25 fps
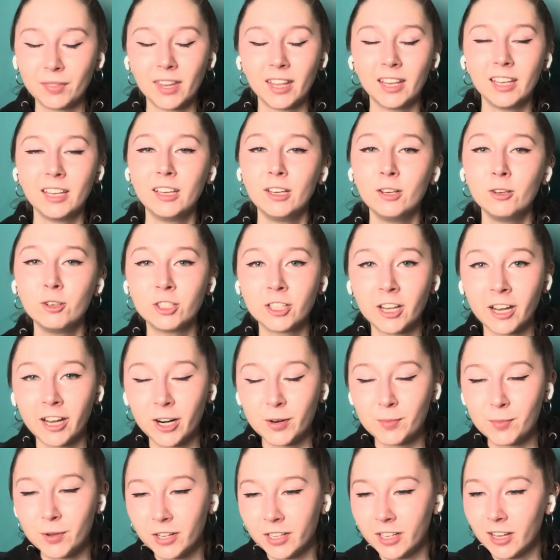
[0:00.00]
Huge
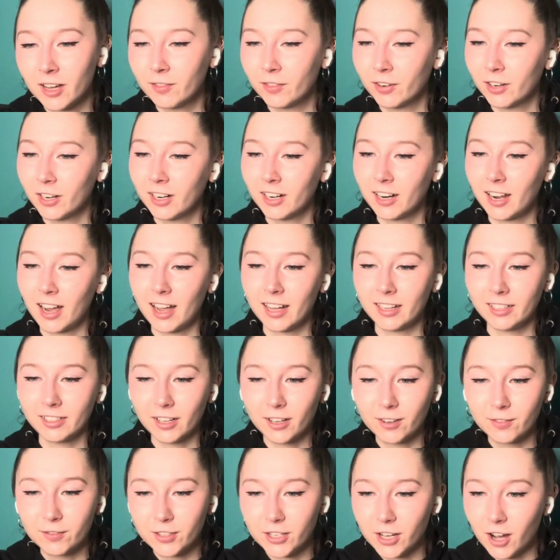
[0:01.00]
animal lover, I
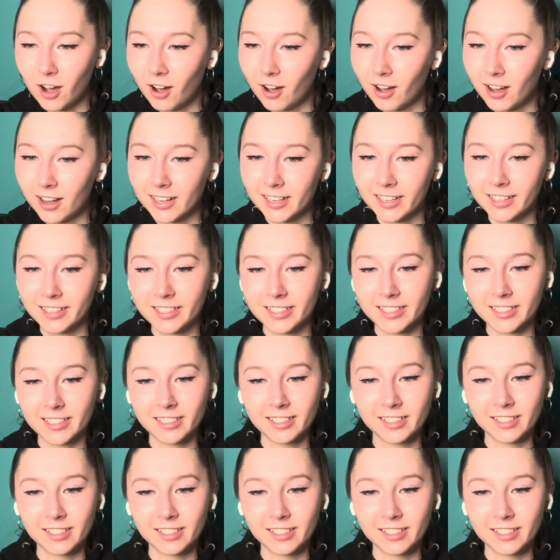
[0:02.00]
love dogs.